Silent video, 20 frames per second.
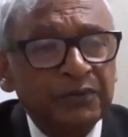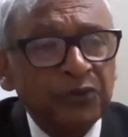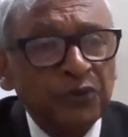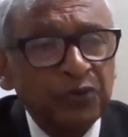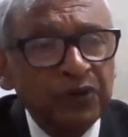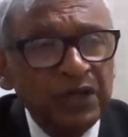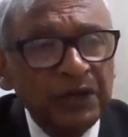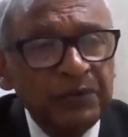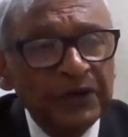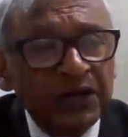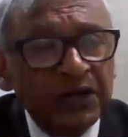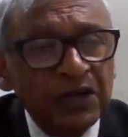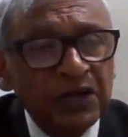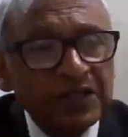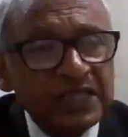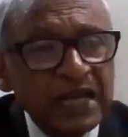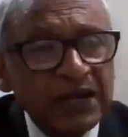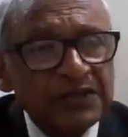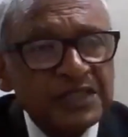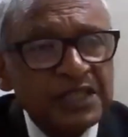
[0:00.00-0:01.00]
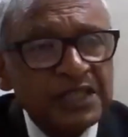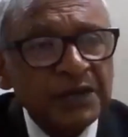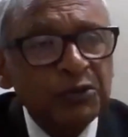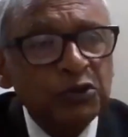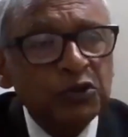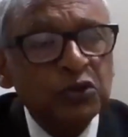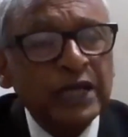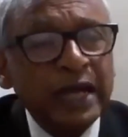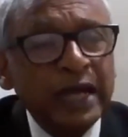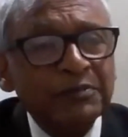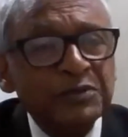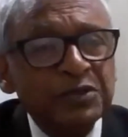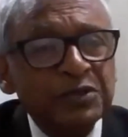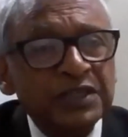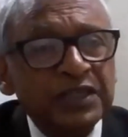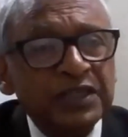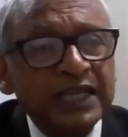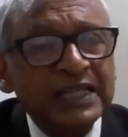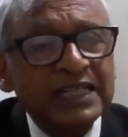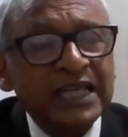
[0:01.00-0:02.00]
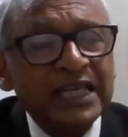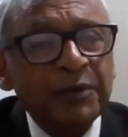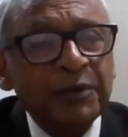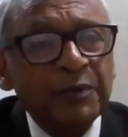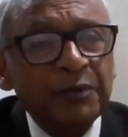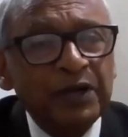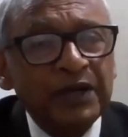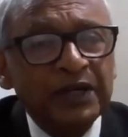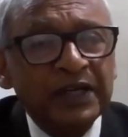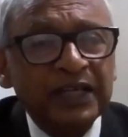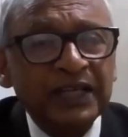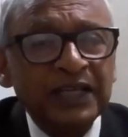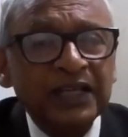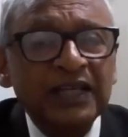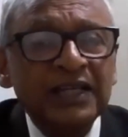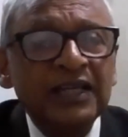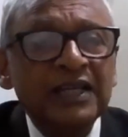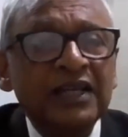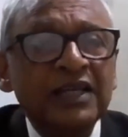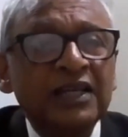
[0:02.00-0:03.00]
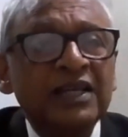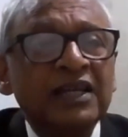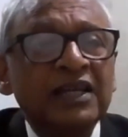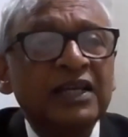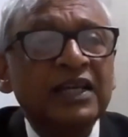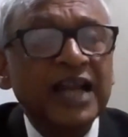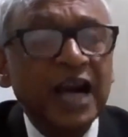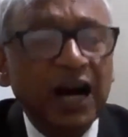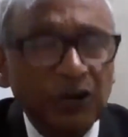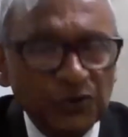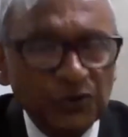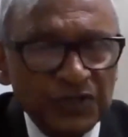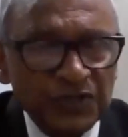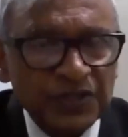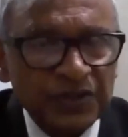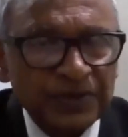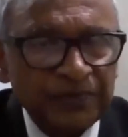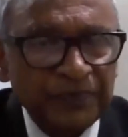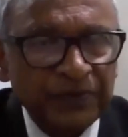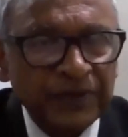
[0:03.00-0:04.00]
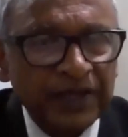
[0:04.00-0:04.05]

only because I was able to capture that capability in-house.